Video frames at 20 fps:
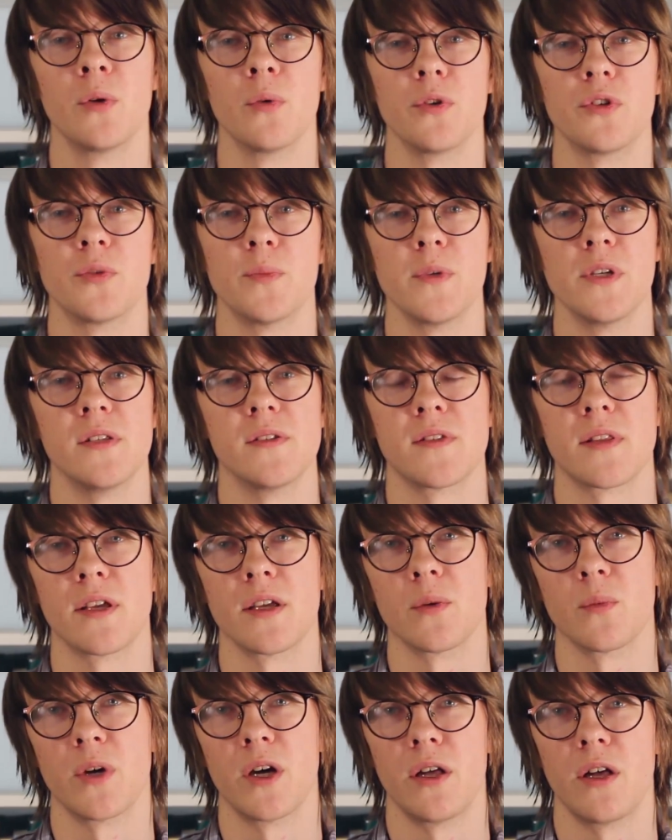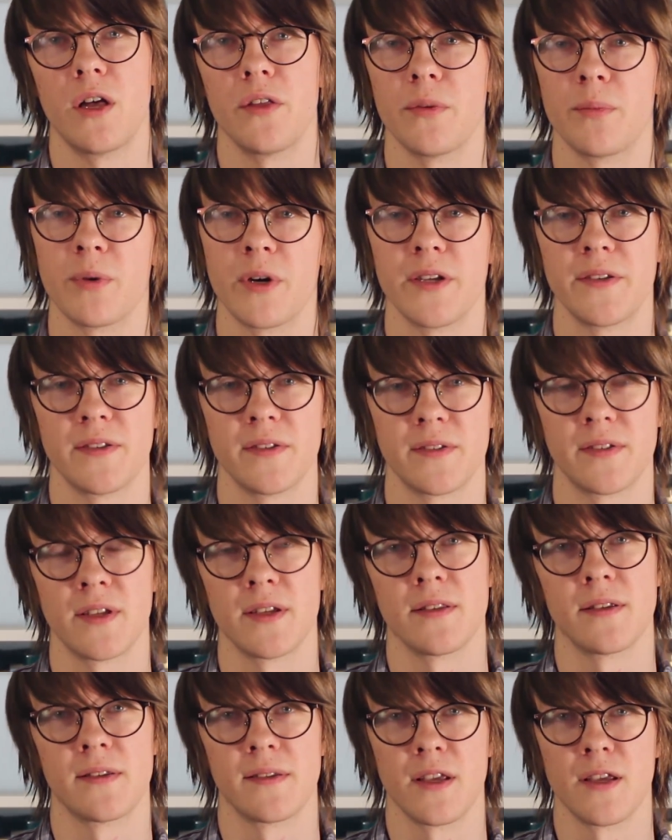which means that while all the prices
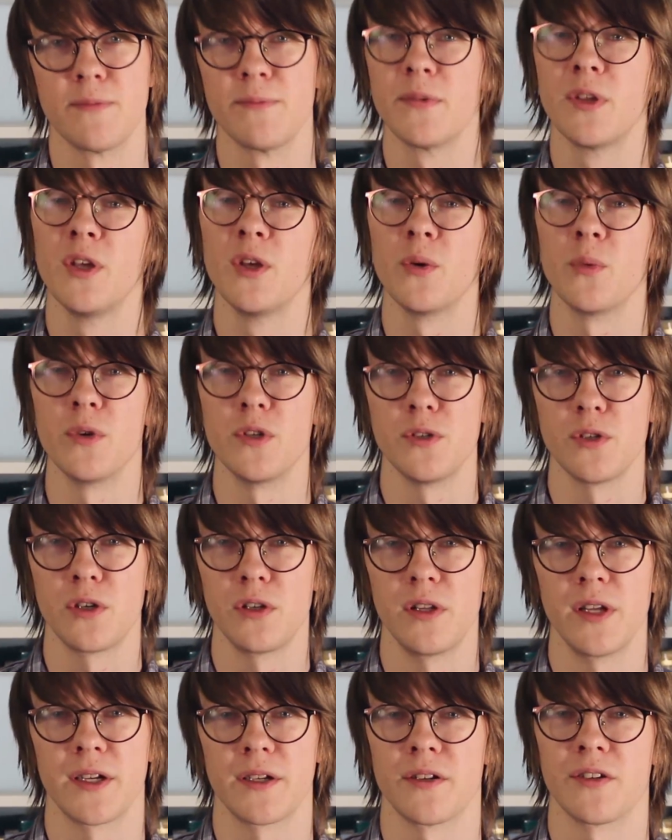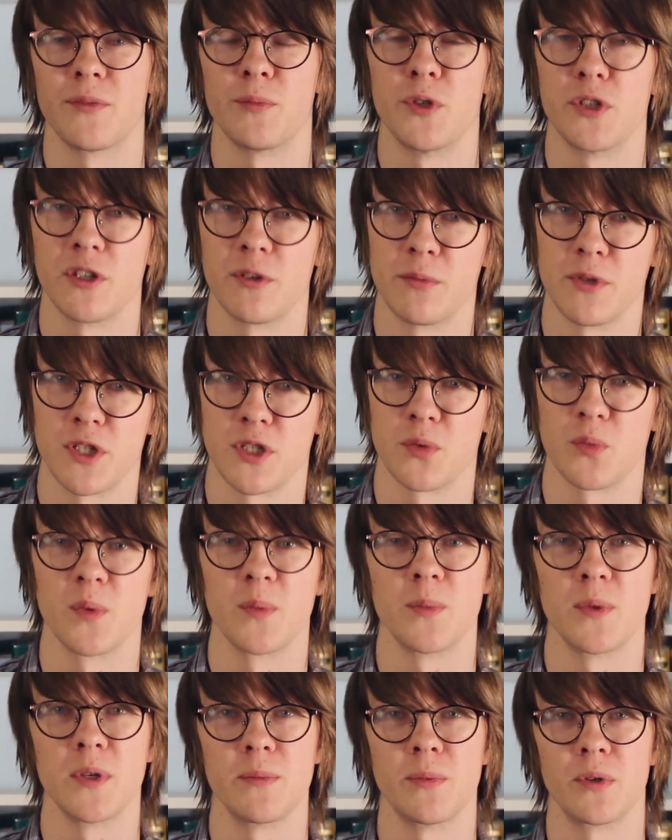stay the same, we do collect a small commission
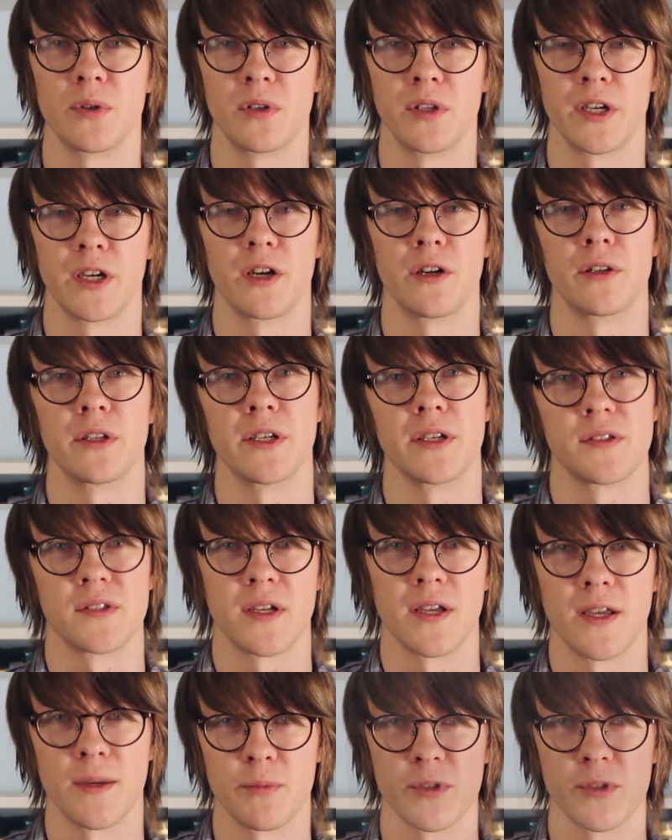when people click our links to